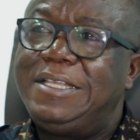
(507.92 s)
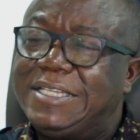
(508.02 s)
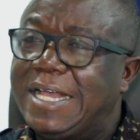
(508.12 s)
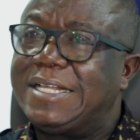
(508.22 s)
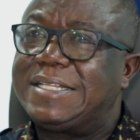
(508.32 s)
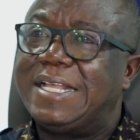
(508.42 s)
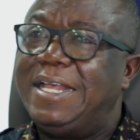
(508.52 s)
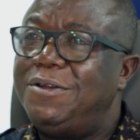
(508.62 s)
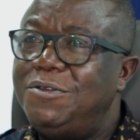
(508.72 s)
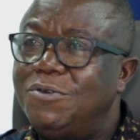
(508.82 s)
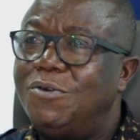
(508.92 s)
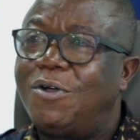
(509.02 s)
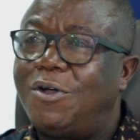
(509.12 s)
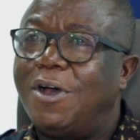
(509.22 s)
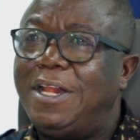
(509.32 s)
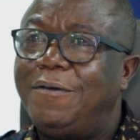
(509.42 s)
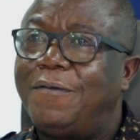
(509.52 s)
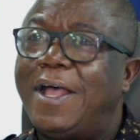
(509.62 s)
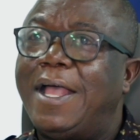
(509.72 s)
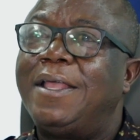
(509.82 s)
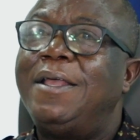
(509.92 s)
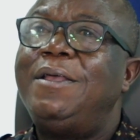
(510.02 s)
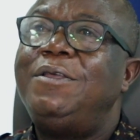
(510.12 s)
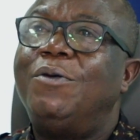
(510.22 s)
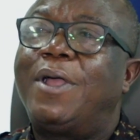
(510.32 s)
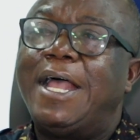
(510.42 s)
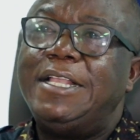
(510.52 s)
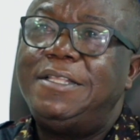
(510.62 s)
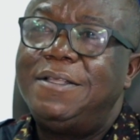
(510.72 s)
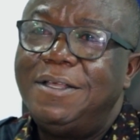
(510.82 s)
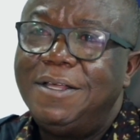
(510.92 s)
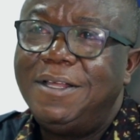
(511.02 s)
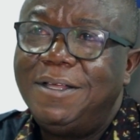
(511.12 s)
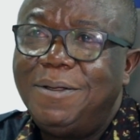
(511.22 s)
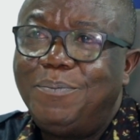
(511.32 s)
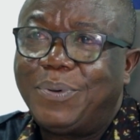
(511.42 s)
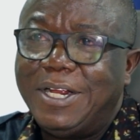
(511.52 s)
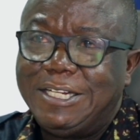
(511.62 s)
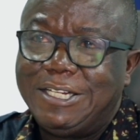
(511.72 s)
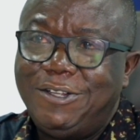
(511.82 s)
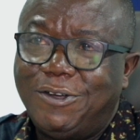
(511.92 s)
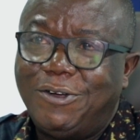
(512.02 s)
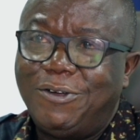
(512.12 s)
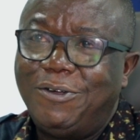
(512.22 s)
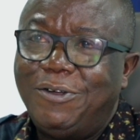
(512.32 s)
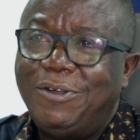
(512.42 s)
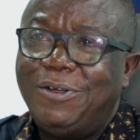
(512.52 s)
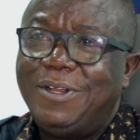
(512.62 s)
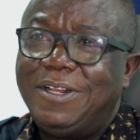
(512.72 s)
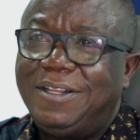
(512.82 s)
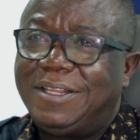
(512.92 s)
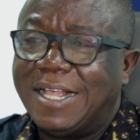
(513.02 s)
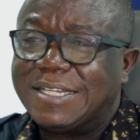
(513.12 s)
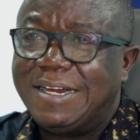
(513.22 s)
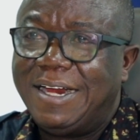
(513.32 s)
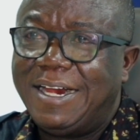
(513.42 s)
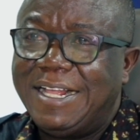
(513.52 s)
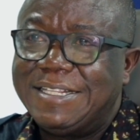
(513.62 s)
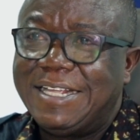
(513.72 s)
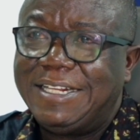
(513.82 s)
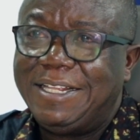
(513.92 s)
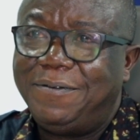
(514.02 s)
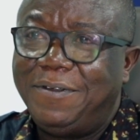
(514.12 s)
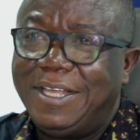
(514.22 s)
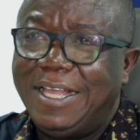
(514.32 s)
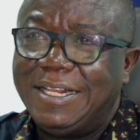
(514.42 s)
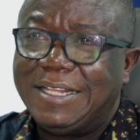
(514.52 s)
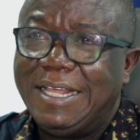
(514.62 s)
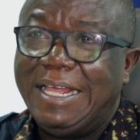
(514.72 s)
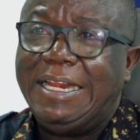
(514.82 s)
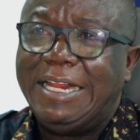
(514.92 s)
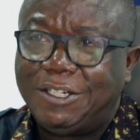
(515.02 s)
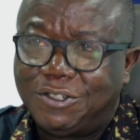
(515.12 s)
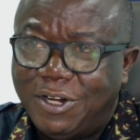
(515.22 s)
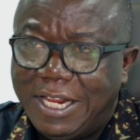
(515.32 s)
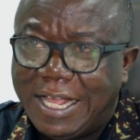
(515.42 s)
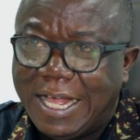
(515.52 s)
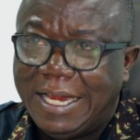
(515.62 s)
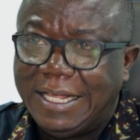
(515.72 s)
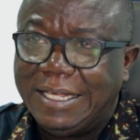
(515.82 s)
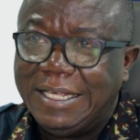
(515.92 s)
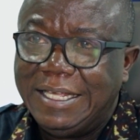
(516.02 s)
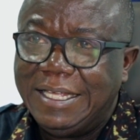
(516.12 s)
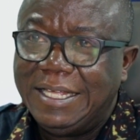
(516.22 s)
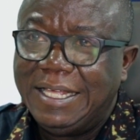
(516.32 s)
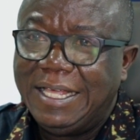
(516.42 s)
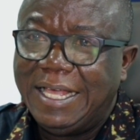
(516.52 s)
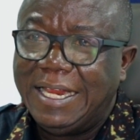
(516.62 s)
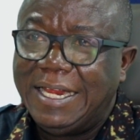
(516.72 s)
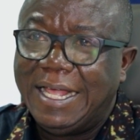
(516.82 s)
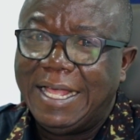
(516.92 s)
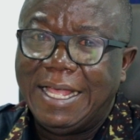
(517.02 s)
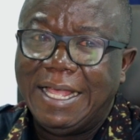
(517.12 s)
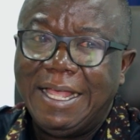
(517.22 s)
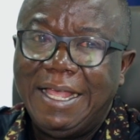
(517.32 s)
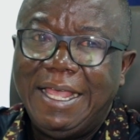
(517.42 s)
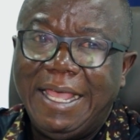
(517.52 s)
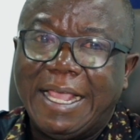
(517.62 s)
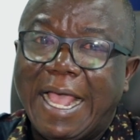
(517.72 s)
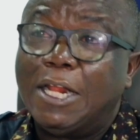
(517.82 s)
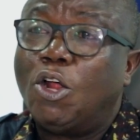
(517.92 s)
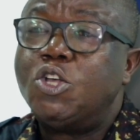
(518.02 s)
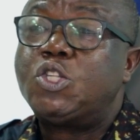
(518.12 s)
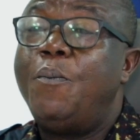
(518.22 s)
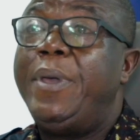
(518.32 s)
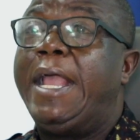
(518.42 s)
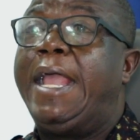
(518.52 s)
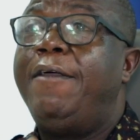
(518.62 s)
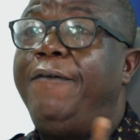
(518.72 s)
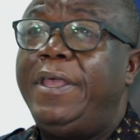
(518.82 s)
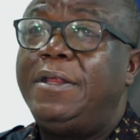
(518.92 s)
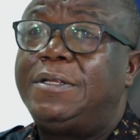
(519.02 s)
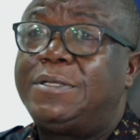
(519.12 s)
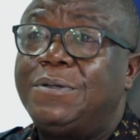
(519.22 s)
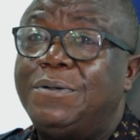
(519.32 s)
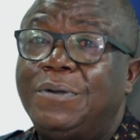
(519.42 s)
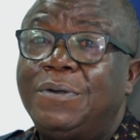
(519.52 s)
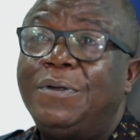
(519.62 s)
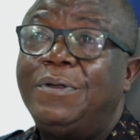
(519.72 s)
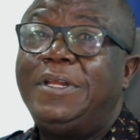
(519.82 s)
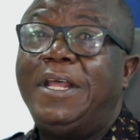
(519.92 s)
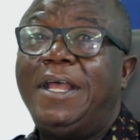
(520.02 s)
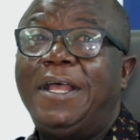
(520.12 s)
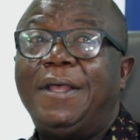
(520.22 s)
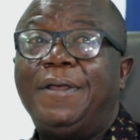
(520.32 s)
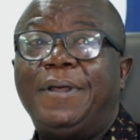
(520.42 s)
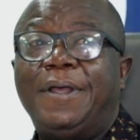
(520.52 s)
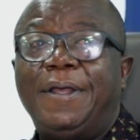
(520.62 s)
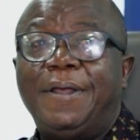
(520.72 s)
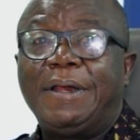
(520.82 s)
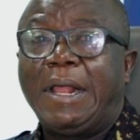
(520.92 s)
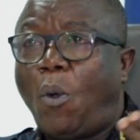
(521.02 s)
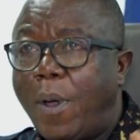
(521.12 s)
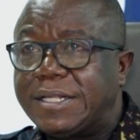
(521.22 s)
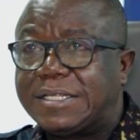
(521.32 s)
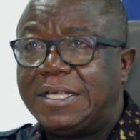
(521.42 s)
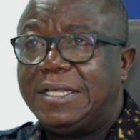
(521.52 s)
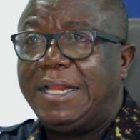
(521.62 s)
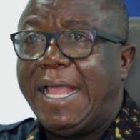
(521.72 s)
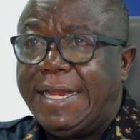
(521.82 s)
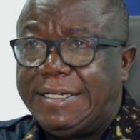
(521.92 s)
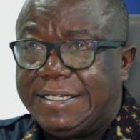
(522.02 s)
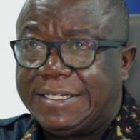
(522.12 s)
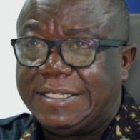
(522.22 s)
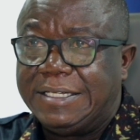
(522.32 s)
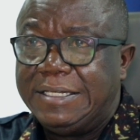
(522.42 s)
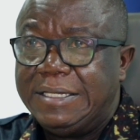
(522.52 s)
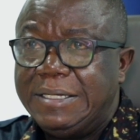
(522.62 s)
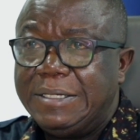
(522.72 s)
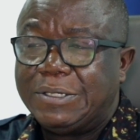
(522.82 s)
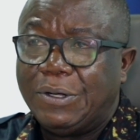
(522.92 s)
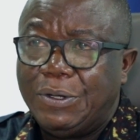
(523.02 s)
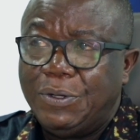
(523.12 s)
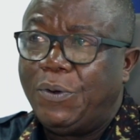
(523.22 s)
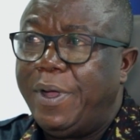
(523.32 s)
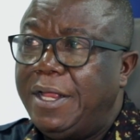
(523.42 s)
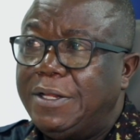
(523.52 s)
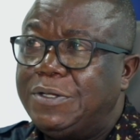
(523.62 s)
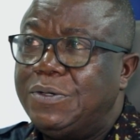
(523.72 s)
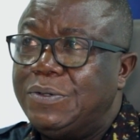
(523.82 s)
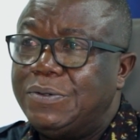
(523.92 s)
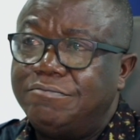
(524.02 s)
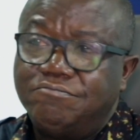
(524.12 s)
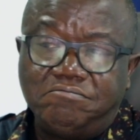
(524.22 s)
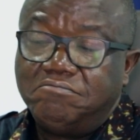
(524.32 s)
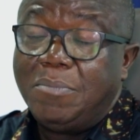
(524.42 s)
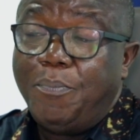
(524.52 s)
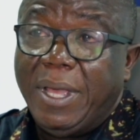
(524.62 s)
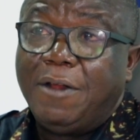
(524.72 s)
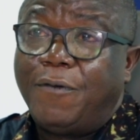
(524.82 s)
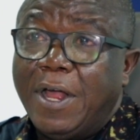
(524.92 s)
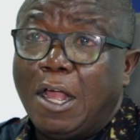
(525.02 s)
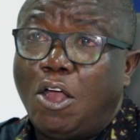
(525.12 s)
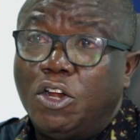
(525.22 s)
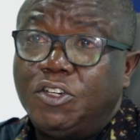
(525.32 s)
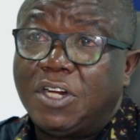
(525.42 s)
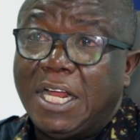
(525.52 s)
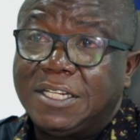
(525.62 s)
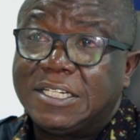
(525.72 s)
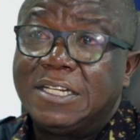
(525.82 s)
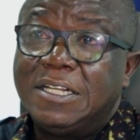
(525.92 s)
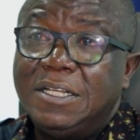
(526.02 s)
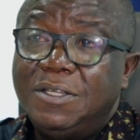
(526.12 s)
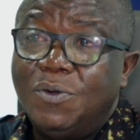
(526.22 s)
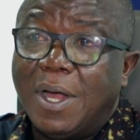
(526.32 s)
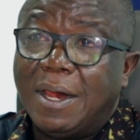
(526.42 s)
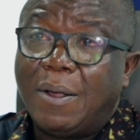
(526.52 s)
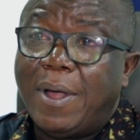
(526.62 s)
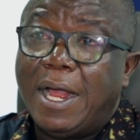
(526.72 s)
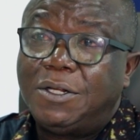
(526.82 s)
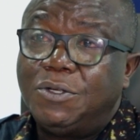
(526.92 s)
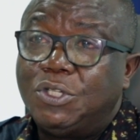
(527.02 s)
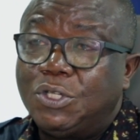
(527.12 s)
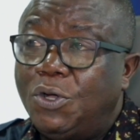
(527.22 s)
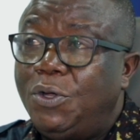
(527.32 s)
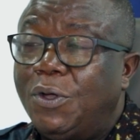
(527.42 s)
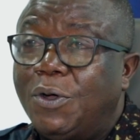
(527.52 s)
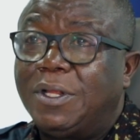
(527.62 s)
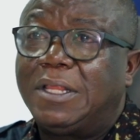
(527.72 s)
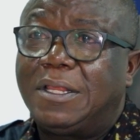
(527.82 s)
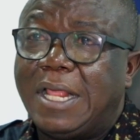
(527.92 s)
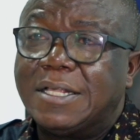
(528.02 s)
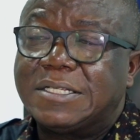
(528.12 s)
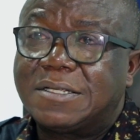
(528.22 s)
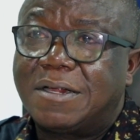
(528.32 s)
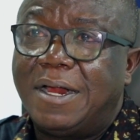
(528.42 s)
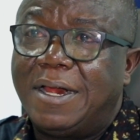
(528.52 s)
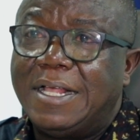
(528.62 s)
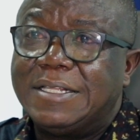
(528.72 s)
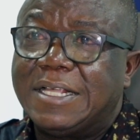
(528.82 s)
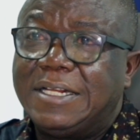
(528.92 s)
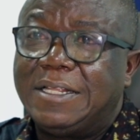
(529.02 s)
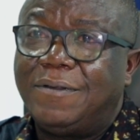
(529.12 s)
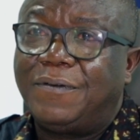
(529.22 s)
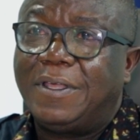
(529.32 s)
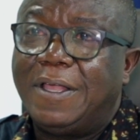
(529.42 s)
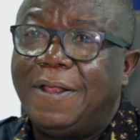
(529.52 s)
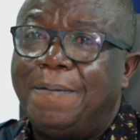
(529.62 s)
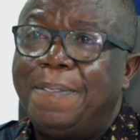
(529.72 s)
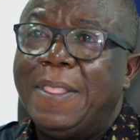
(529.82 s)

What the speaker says: checks and you qualify, you can print your tax clearance certificate electronically, and it can also be given to the requesting entity. So you're going to bid for a contract, you are required to show your tax clearance certificate.